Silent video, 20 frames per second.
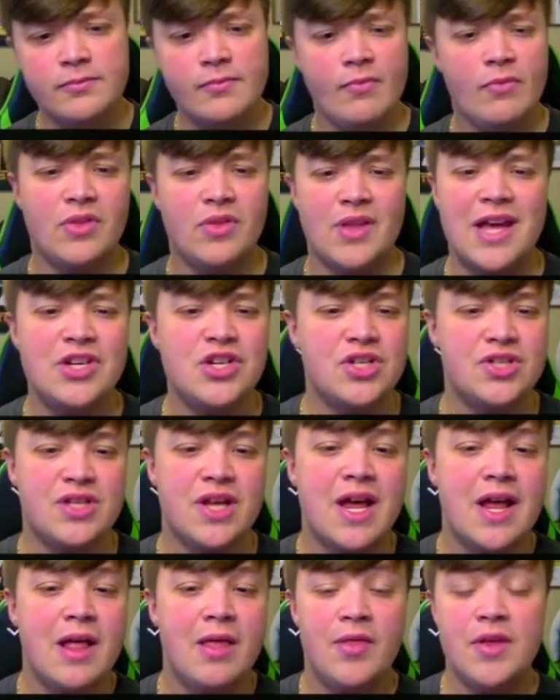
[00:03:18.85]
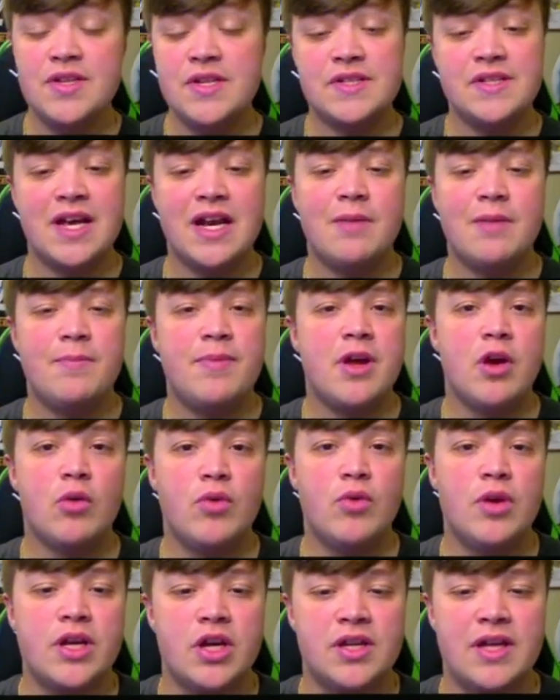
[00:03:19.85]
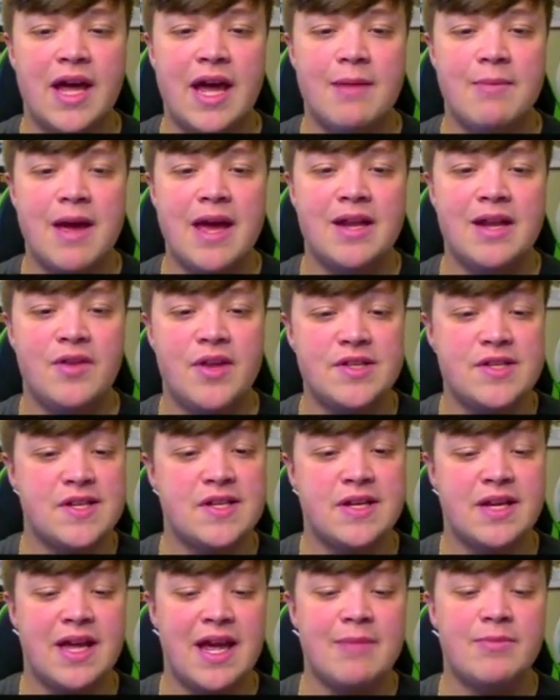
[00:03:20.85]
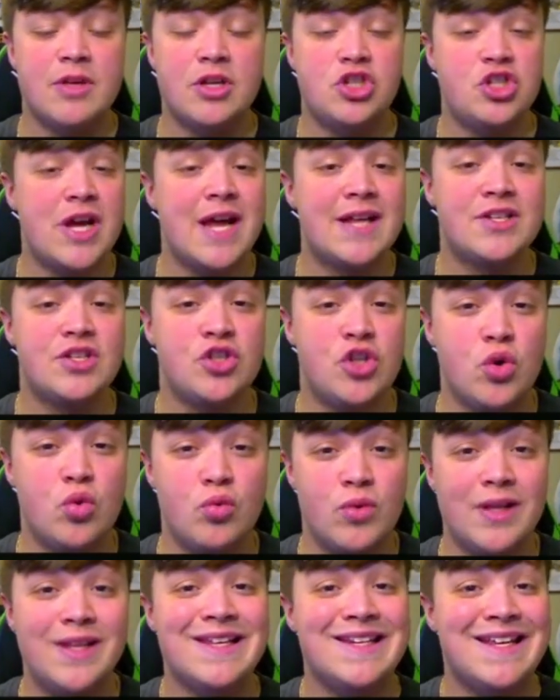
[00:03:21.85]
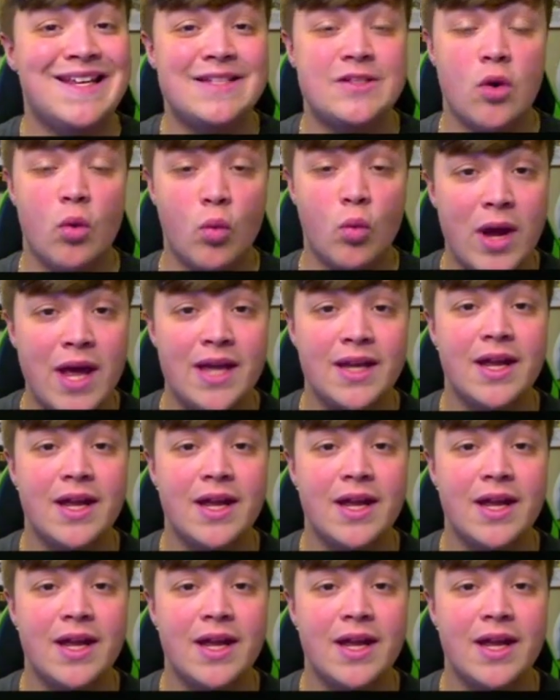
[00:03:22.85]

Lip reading: This is going to be a really good game. And this is a game the Jets do really need to win